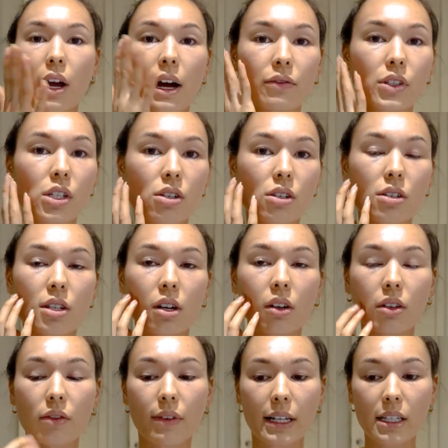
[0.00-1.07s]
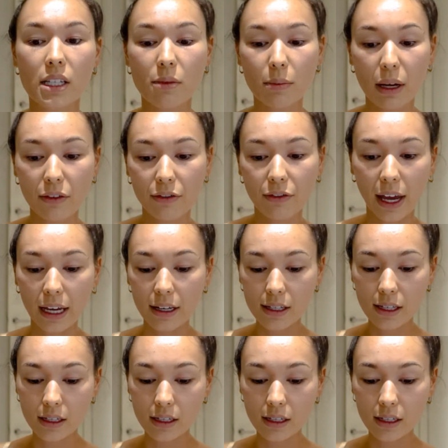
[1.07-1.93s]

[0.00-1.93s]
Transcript: have to use it on the rest of my face.